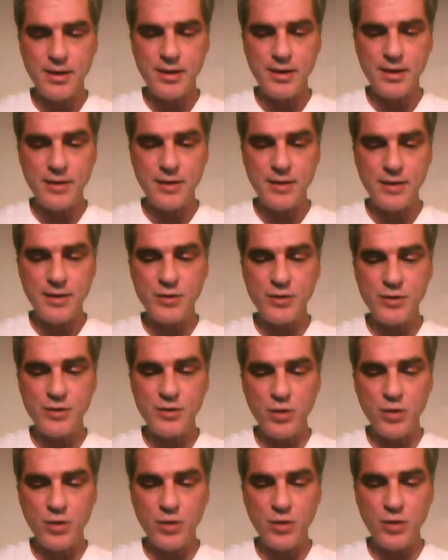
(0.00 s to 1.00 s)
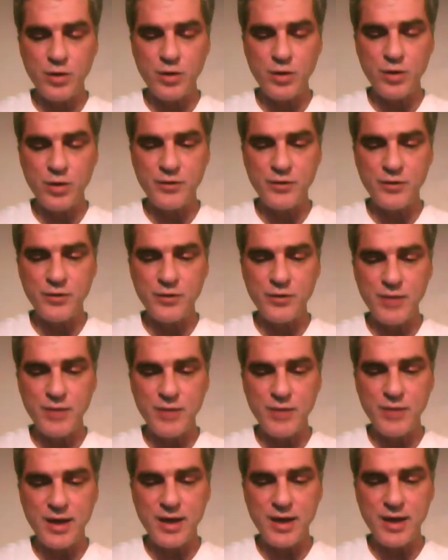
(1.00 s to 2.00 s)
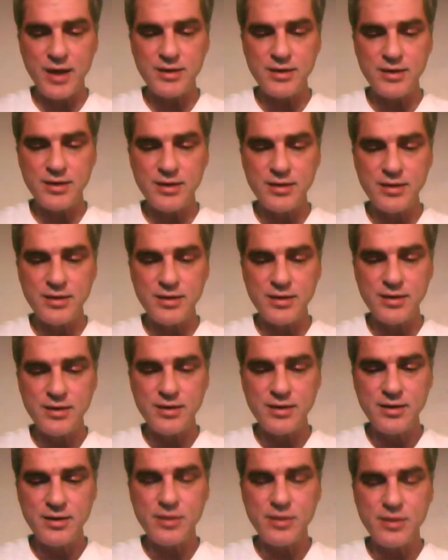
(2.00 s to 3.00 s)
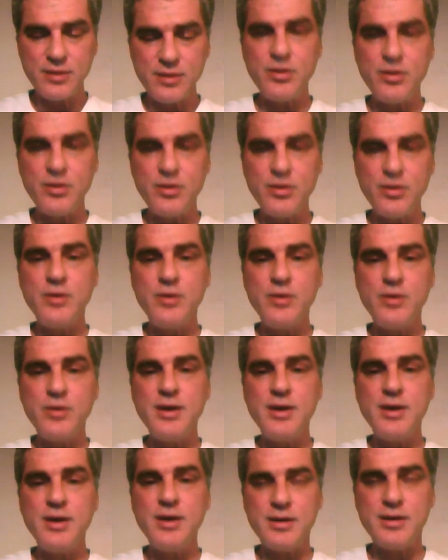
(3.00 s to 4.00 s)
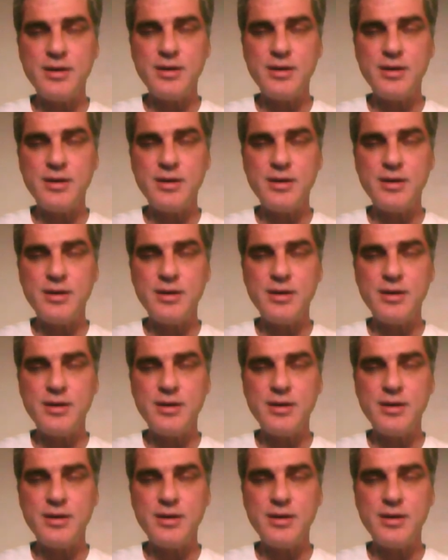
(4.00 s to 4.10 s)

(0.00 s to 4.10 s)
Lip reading: If you don't work for the man, you don't eat.